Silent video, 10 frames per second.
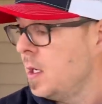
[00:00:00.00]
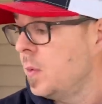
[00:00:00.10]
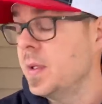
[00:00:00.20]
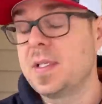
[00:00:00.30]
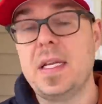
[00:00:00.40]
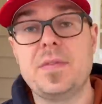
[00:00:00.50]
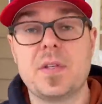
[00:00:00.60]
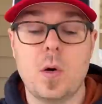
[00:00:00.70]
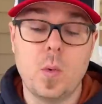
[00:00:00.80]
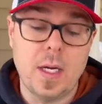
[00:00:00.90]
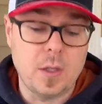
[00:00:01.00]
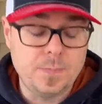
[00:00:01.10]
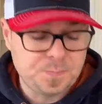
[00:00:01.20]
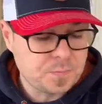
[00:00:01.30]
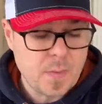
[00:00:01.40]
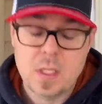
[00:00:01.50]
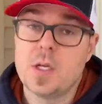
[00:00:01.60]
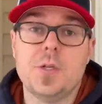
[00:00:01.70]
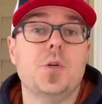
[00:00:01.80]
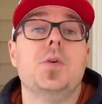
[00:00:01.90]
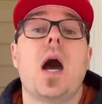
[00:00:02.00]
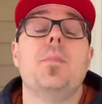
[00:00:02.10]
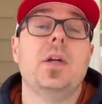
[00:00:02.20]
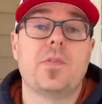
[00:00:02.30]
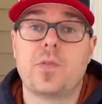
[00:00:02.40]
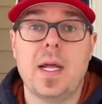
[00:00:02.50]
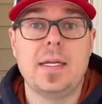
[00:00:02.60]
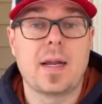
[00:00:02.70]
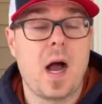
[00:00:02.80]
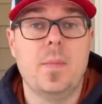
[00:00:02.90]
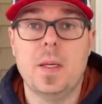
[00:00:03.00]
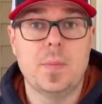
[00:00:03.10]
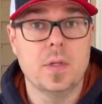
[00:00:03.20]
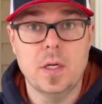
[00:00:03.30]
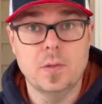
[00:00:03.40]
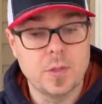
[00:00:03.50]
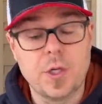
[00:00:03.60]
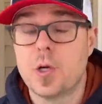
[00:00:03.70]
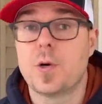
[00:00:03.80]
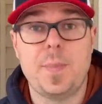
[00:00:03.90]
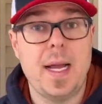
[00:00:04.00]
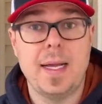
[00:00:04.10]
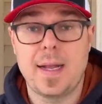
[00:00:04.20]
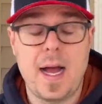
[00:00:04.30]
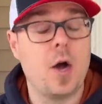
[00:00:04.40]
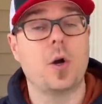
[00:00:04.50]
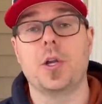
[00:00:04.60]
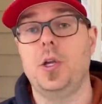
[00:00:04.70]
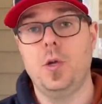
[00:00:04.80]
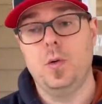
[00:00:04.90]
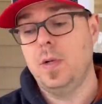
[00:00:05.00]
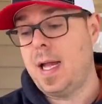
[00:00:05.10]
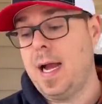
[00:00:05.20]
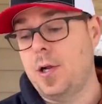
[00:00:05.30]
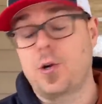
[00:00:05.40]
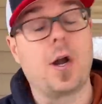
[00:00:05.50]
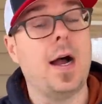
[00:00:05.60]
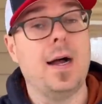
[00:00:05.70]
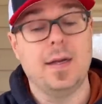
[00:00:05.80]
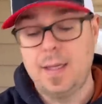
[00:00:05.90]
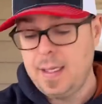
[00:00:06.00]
received so well. Do not be afraid to comment below, good or bad. I argue, I cry,